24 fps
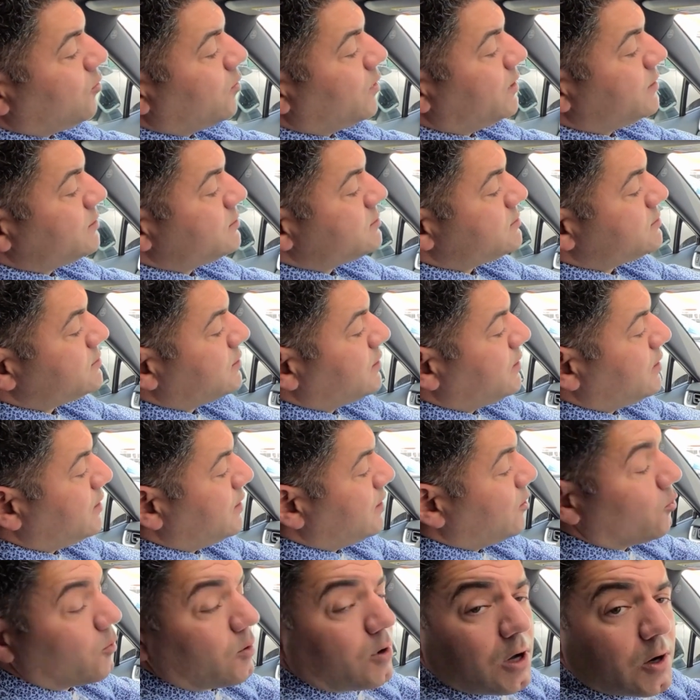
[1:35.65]
once,
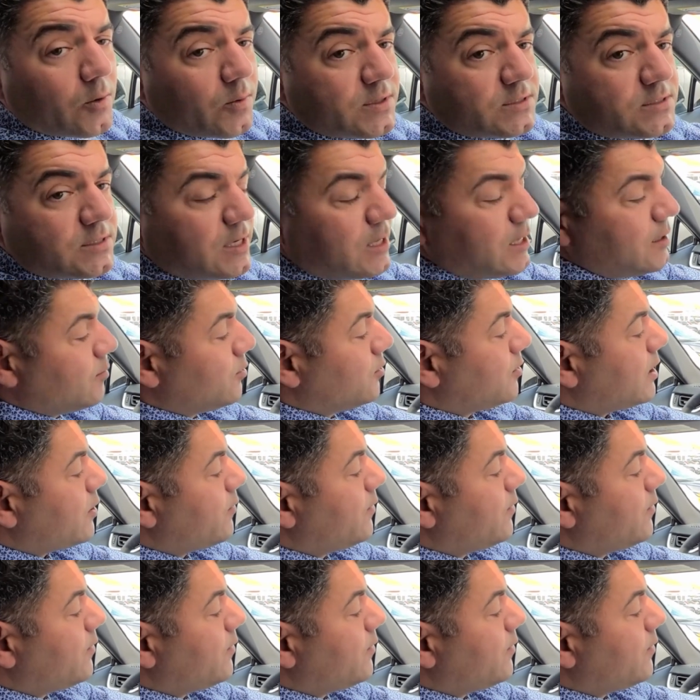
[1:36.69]
or always enable.